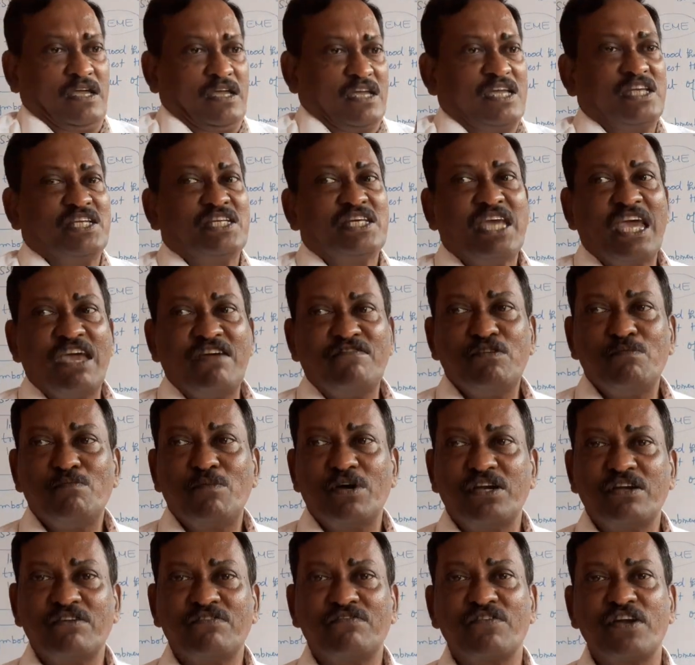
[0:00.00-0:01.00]
it gave him
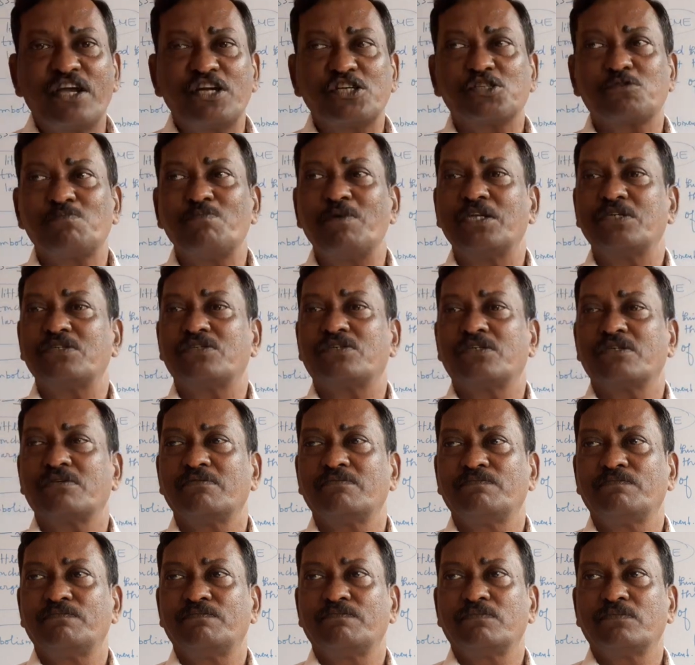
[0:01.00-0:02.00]
a refreshment.
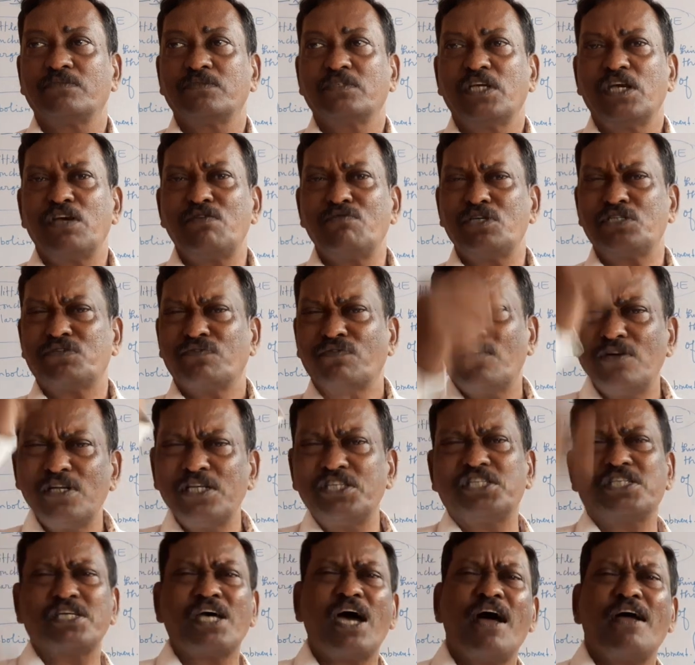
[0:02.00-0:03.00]
He was
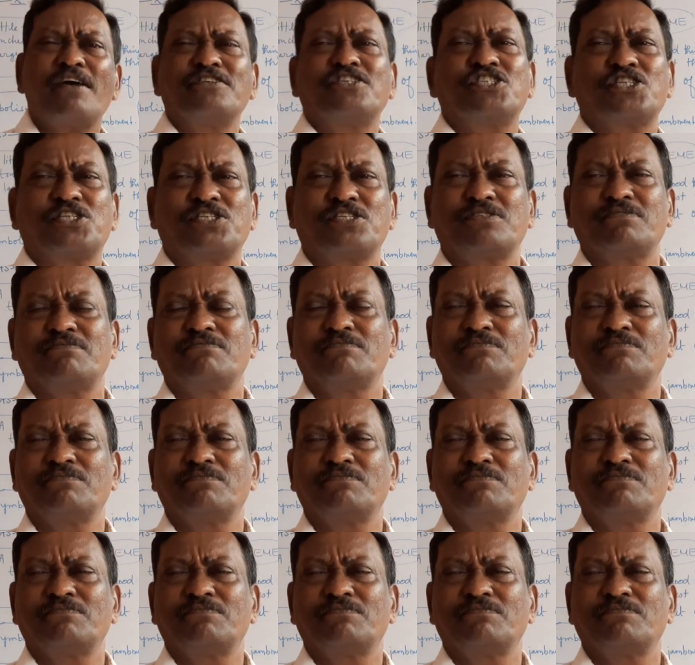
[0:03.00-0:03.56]
fully charged.